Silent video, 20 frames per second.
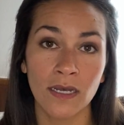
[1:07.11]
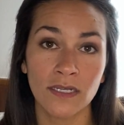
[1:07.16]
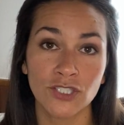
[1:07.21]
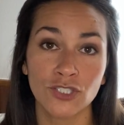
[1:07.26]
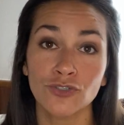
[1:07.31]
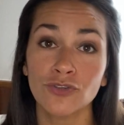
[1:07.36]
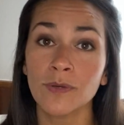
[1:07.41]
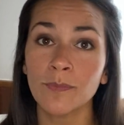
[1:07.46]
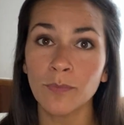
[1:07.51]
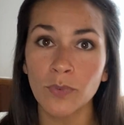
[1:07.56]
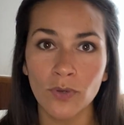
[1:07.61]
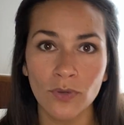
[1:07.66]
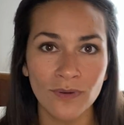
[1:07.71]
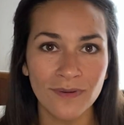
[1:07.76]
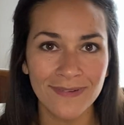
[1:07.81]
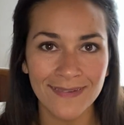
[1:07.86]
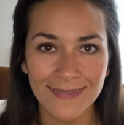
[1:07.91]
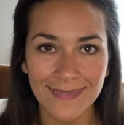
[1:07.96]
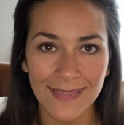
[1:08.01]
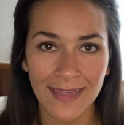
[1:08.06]

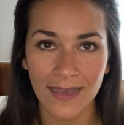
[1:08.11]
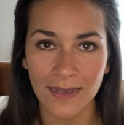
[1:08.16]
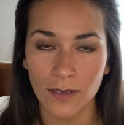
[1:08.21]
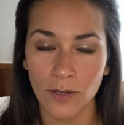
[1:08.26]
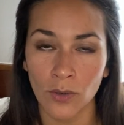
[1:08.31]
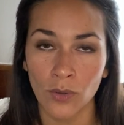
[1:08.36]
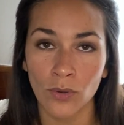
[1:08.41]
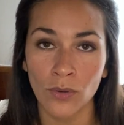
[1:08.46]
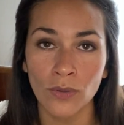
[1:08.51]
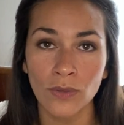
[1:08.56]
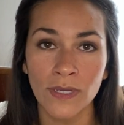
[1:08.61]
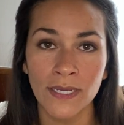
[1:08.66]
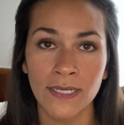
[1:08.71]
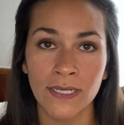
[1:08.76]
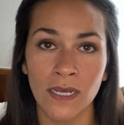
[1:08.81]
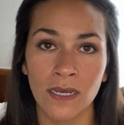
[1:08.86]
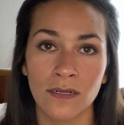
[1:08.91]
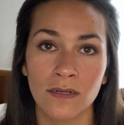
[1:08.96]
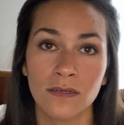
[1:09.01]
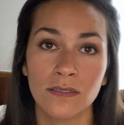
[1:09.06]
tripled that goal and
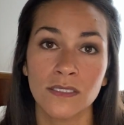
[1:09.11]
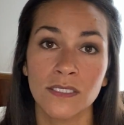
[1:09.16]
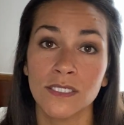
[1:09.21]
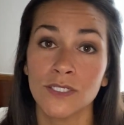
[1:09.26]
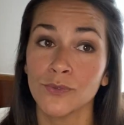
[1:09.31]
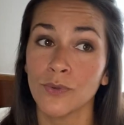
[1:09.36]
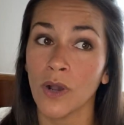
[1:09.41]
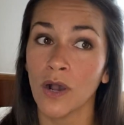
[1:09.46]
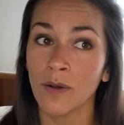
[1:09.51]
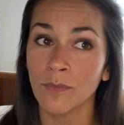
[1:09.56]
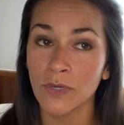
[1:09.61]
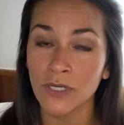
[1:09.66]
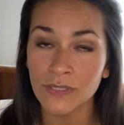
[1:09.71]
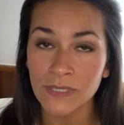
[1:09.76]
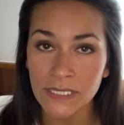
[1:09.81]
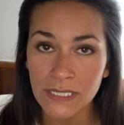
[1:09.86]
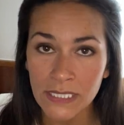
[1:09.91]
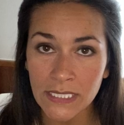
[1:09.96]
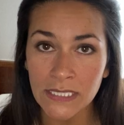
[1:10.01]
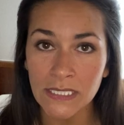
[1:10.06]
got to
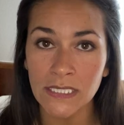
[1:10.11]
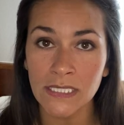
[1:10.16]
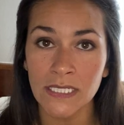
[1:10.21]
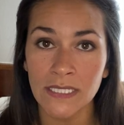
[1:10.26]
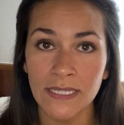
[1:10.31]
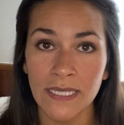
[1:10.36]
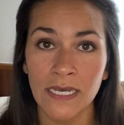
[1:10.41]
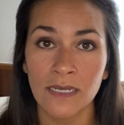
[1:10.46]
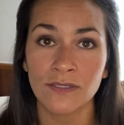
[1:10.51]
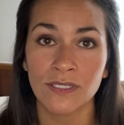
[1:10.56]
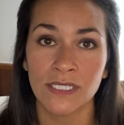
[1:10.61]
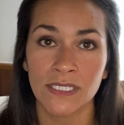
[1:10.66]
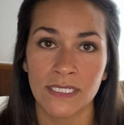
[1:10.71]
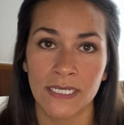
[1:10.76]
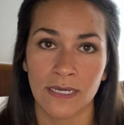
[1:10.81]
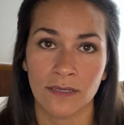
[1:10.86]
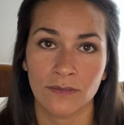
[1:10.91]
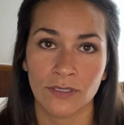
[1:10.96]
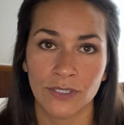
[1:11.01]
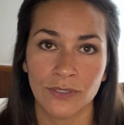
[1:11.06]
almost 60,000
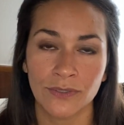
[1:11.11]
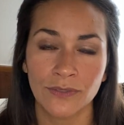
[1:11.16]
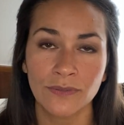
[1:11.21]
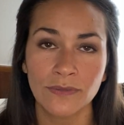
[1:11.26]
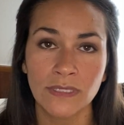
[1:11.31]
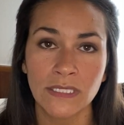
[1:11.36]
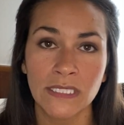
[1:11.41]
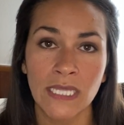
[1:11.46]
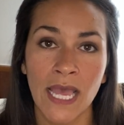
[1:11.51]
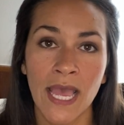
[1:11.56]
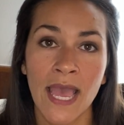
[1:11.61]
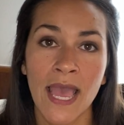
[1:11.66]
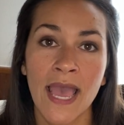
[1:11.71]
downloads.